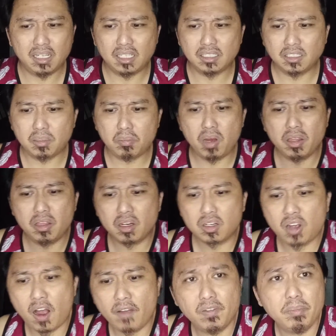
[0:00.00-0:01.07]
some other
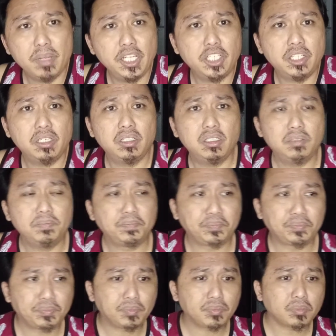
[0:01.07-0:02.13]
confirmation
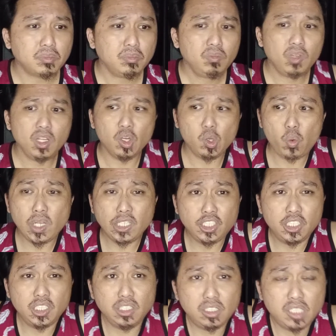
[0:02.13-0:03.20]

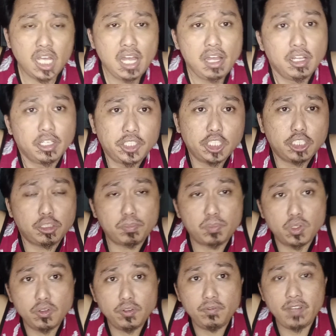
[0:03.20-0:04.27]
questions, just to
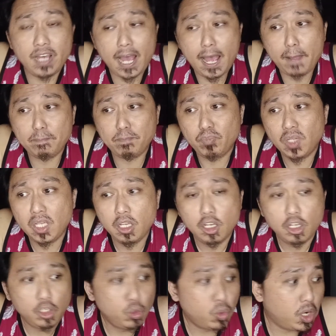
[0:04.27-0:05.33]
prove that
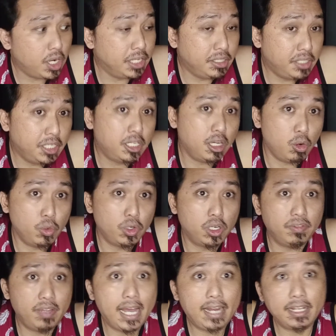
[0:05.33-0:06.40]
you are indeed the owner
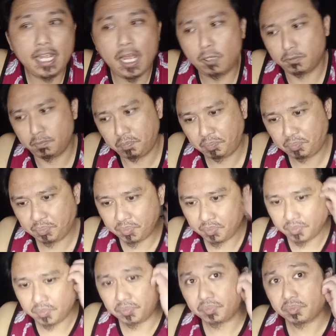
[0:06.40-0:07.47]
of that account.
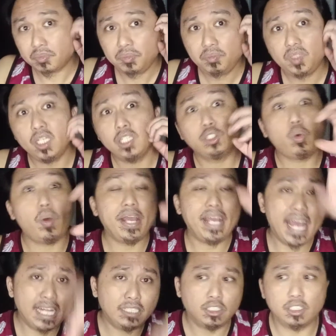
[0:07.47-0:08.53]
So I
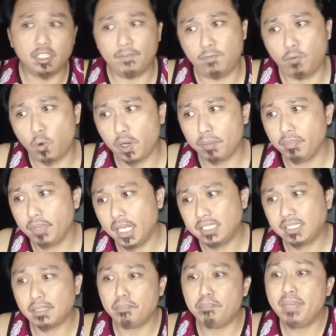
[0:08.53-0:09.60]
answered the form
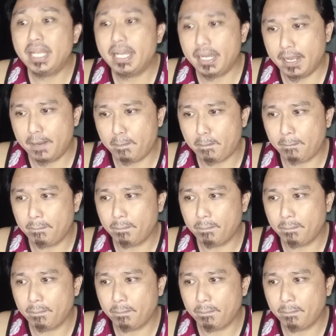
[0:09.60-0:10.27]
and submitted it.